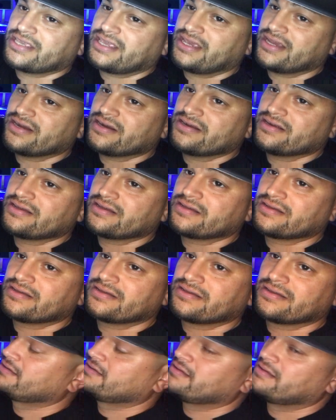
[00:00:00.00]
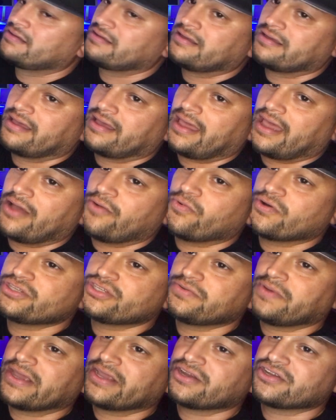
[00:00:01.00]
here and
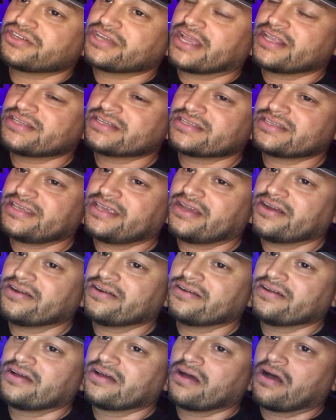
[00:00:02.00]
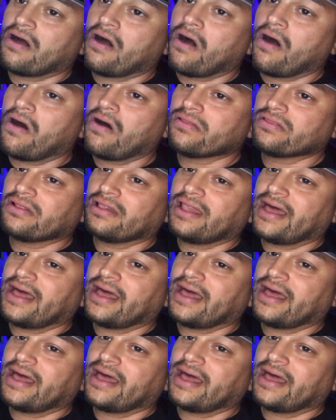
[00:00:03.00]
once you make your changes here, all the